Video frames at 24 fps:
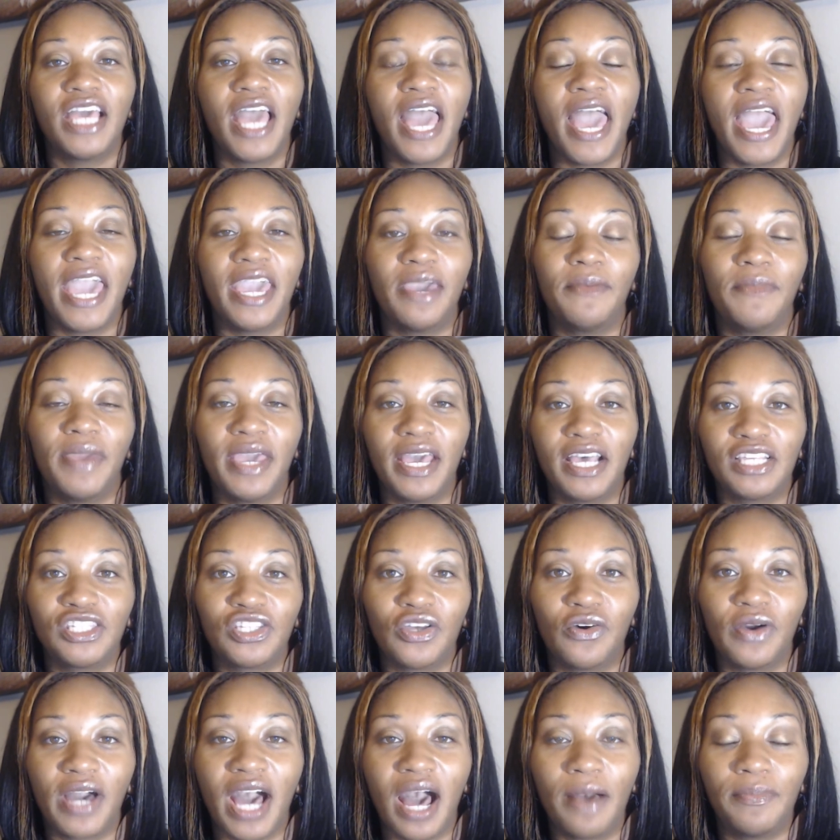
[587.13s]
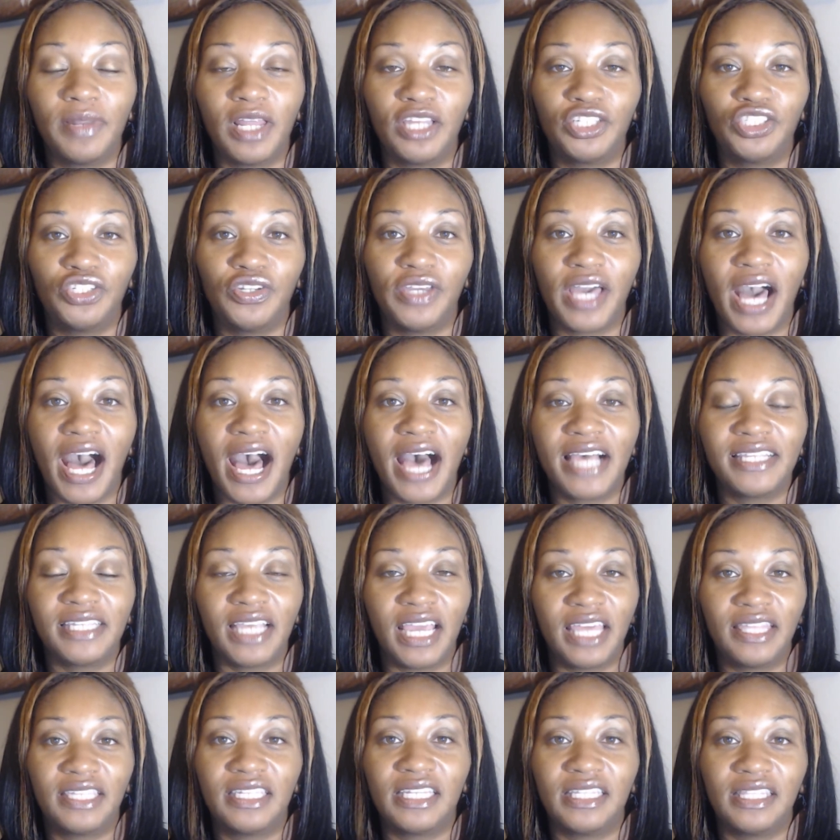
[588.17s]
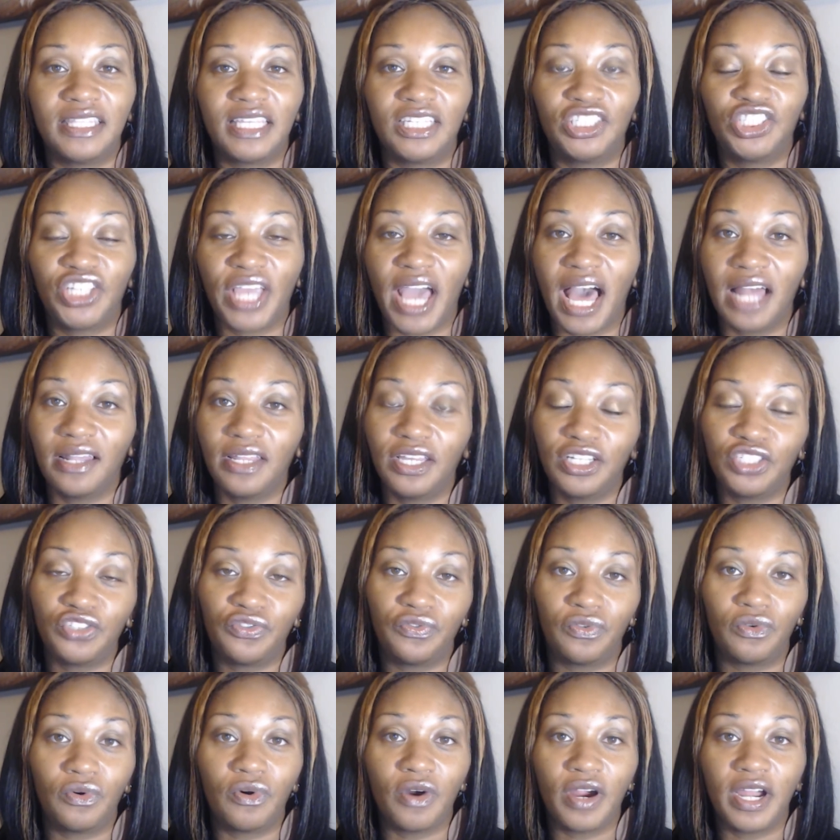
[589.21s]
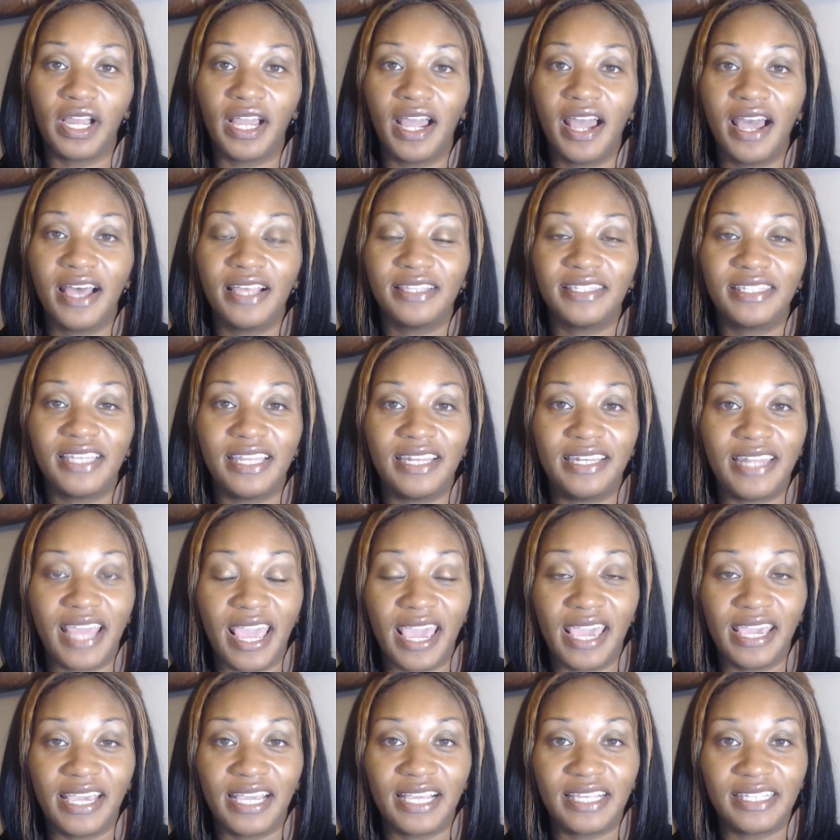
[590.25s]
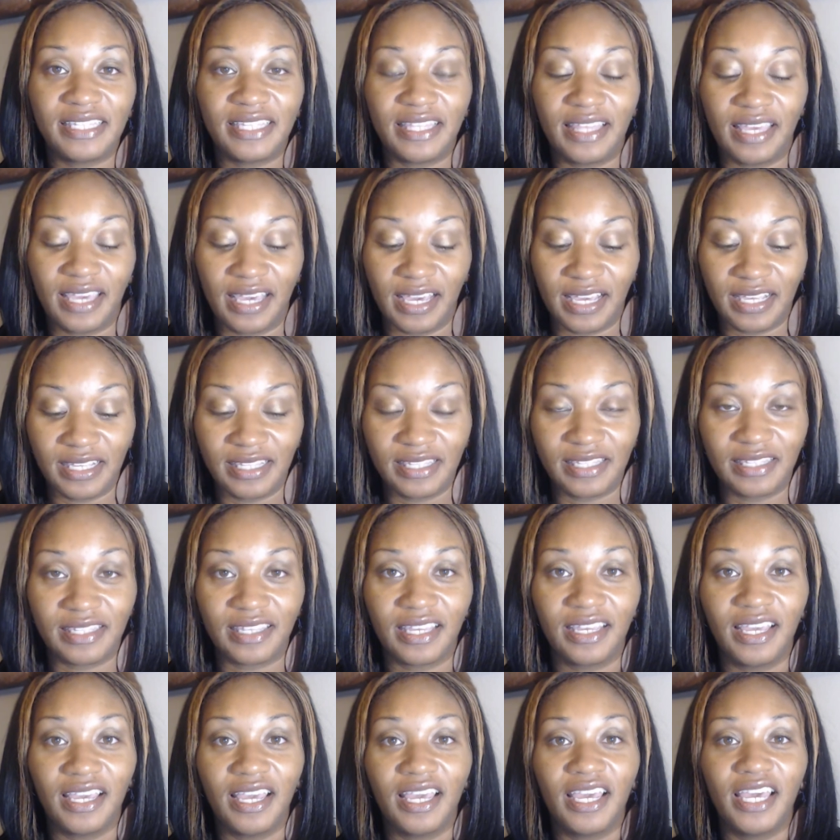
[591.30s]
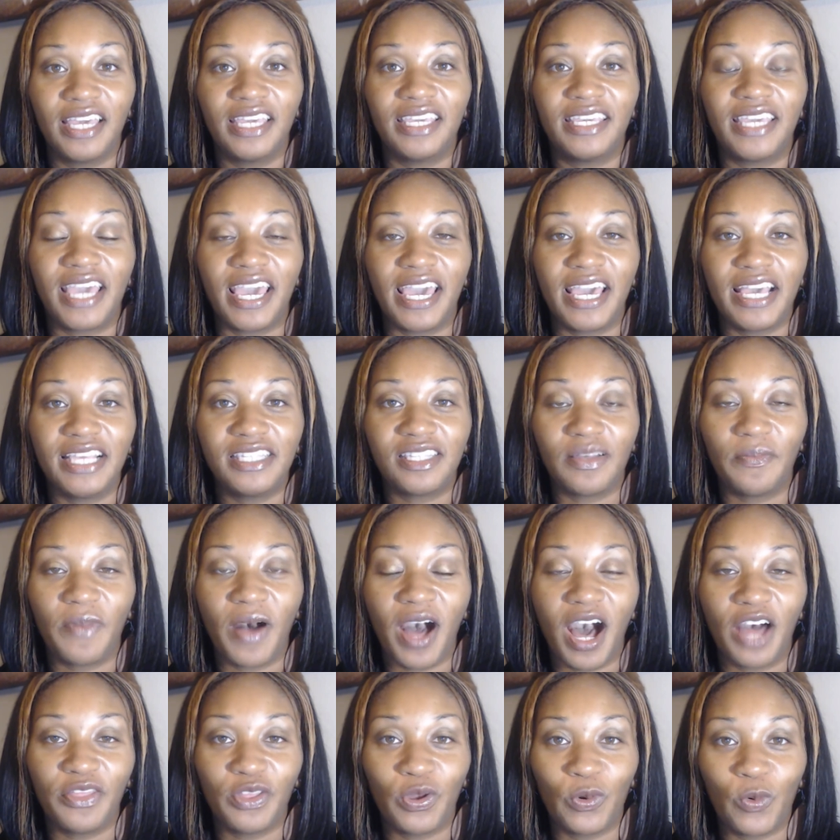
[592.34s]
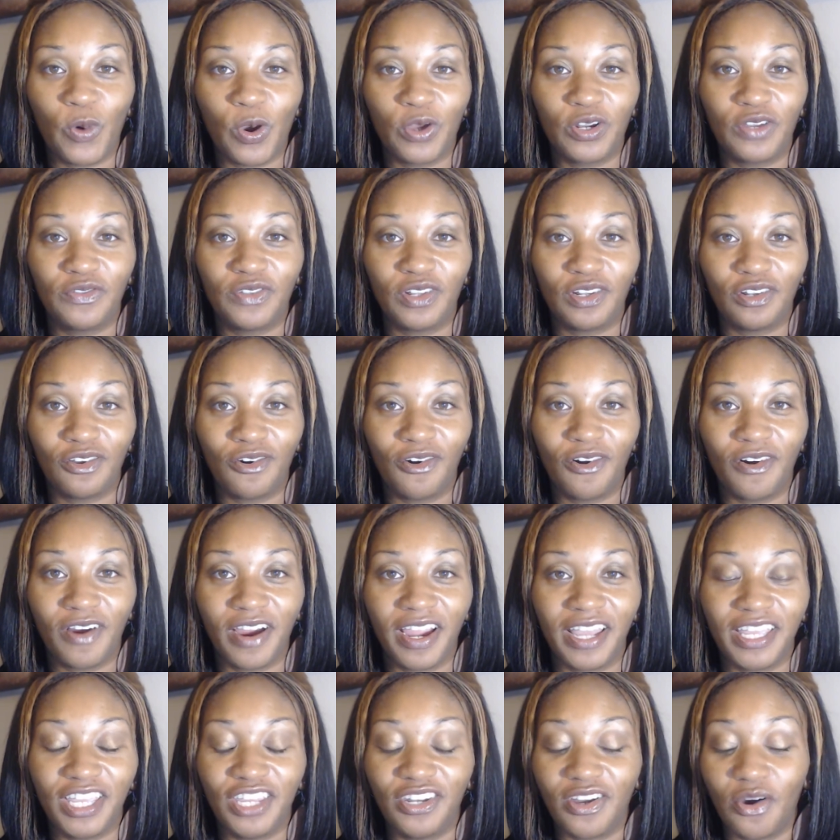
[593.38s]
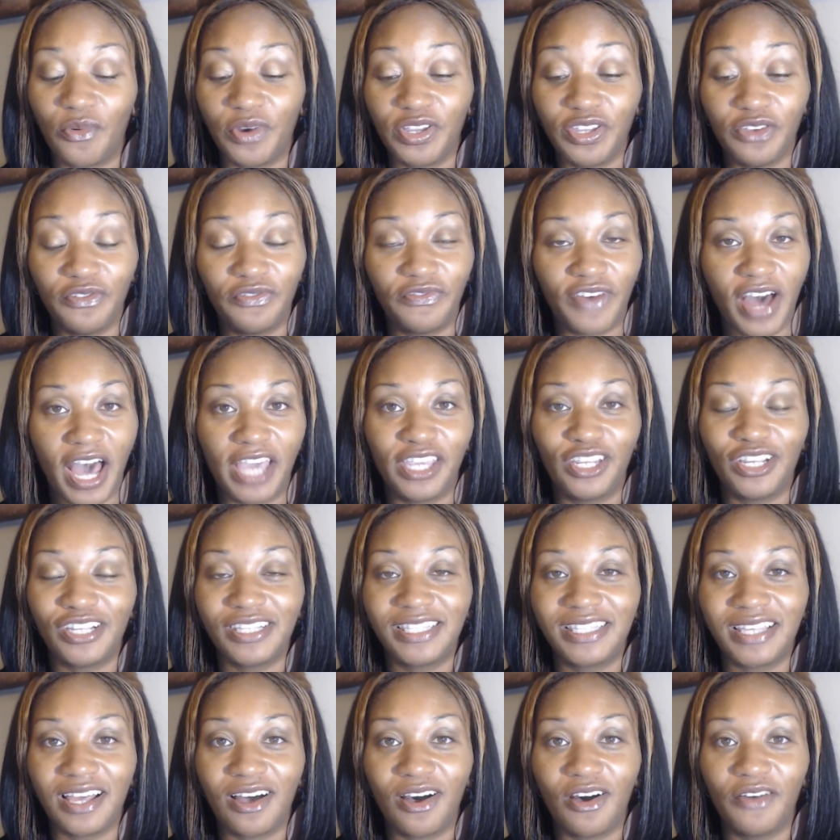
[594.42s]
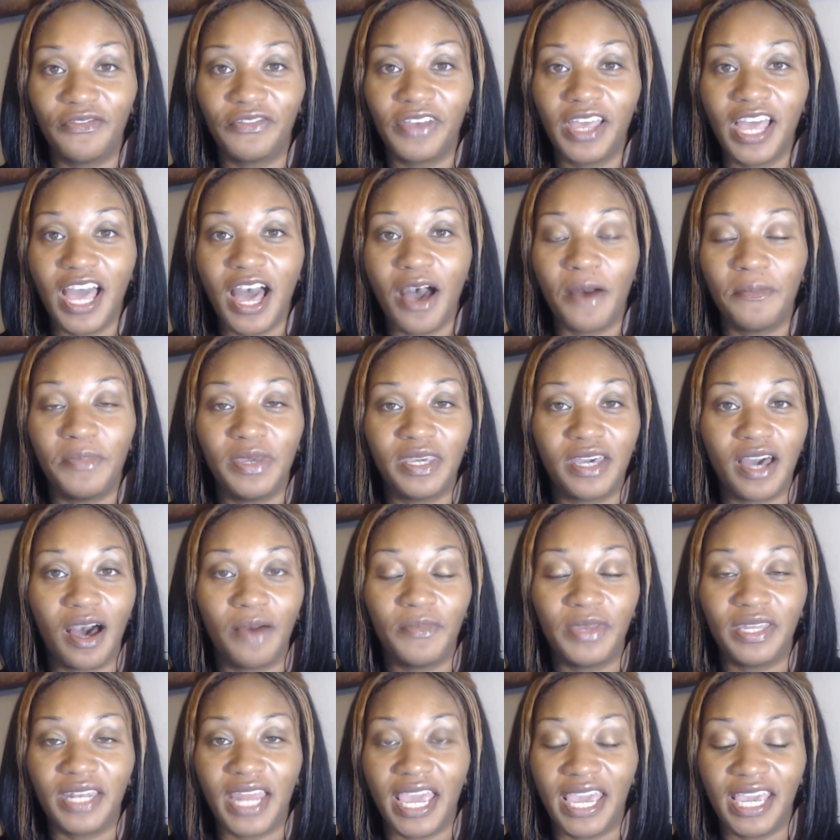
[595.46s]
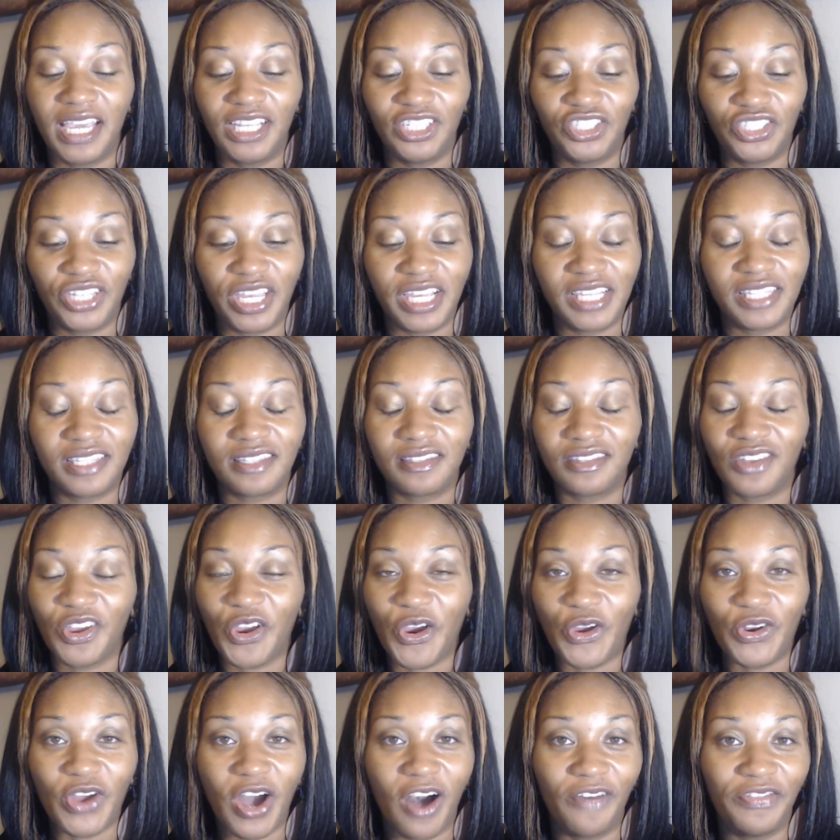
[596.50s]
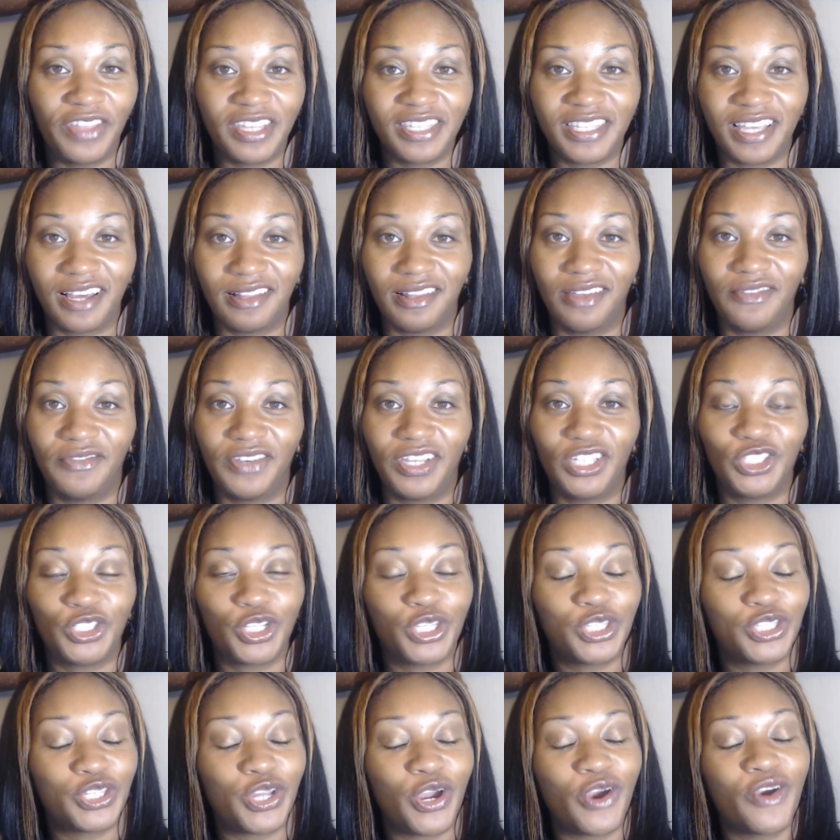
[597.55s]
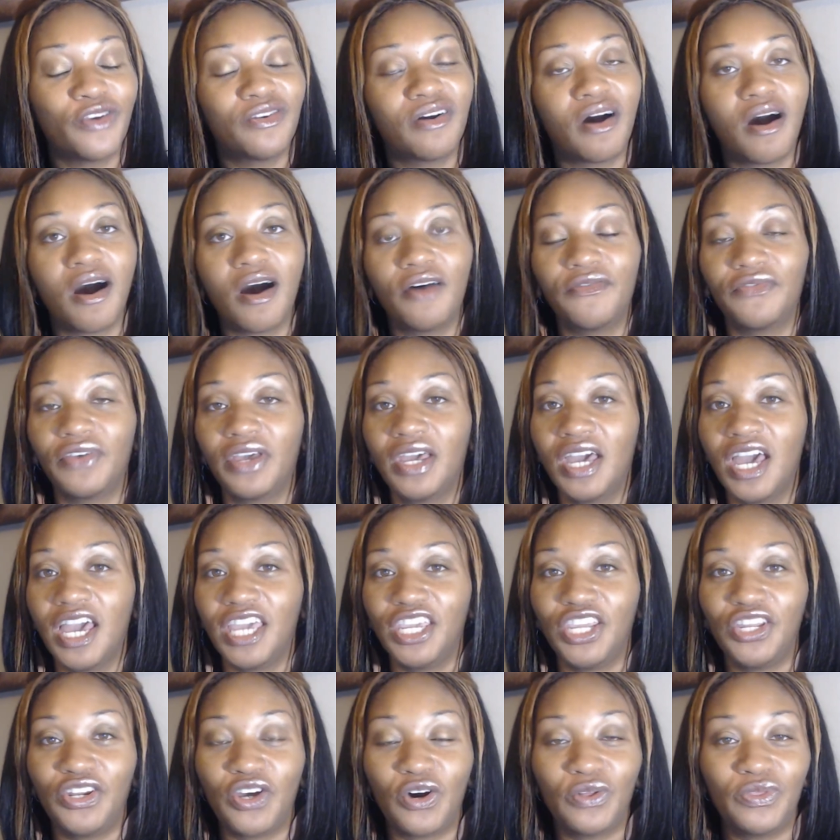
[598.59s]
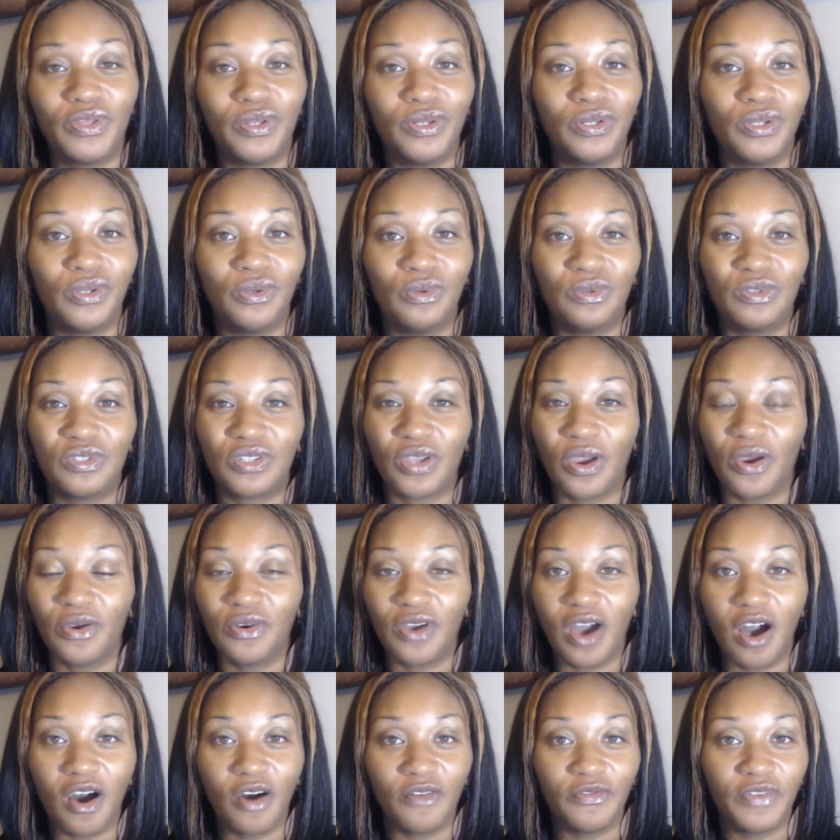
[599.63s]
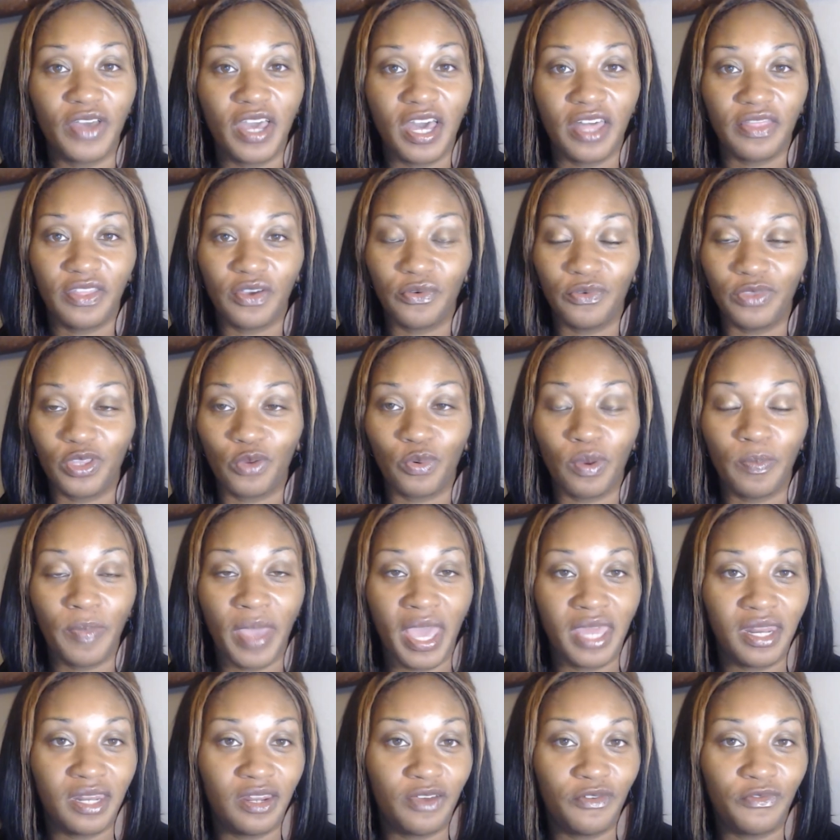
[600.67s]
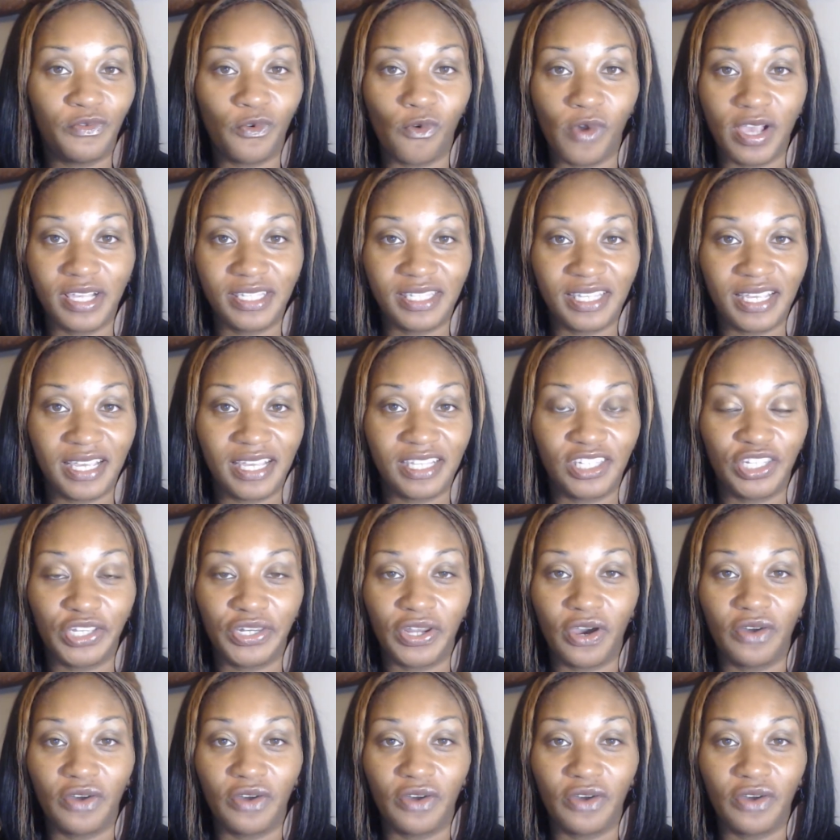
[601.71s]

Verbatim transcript: Amen. So God bless you guys. And the challenge for today is this: Gaze upon the word of the Lord. You know, when you find yourself becoming anxious, turn off the television, turn off, you know, the news, turn off the repetitive voices, you know,